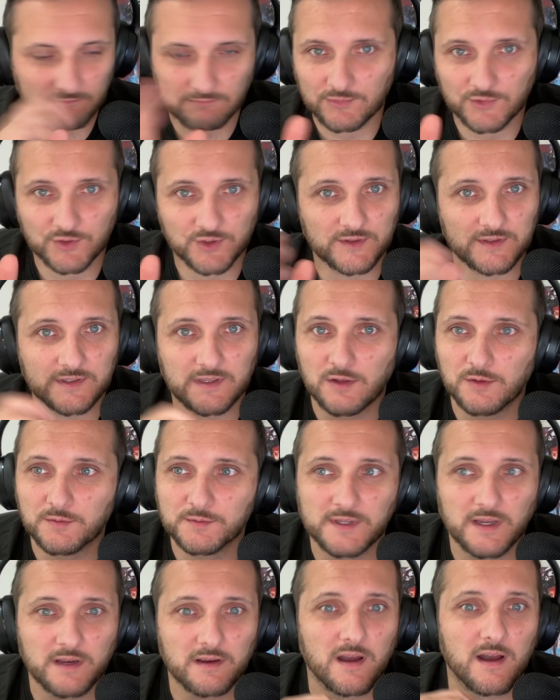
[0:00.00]

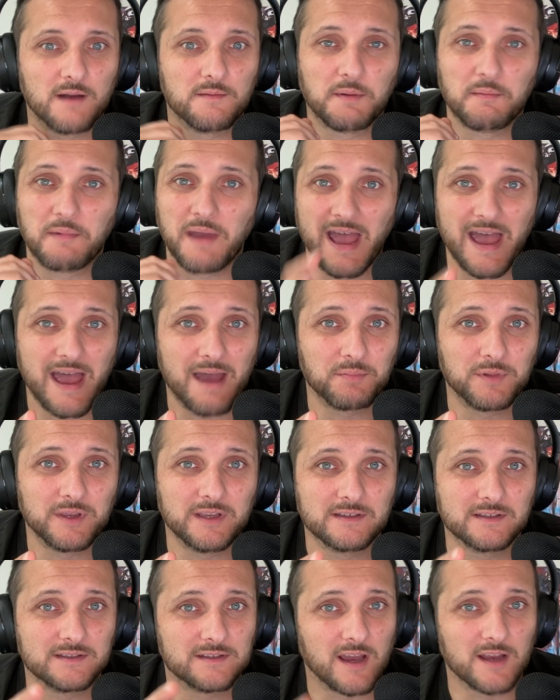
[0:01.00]
JustSellHomes.com. I'm happy
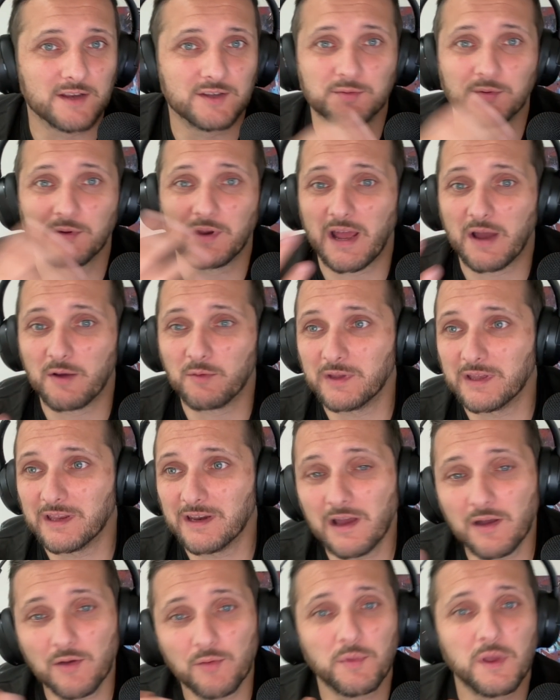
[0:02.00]
to talk to you about how we can
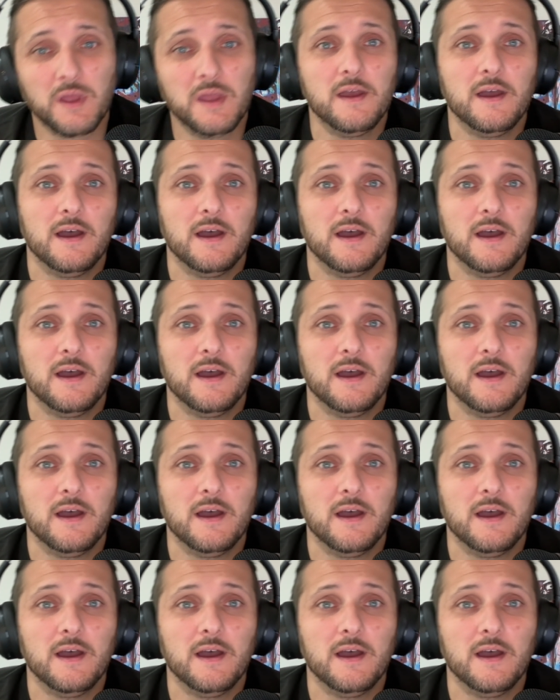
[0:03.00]
help.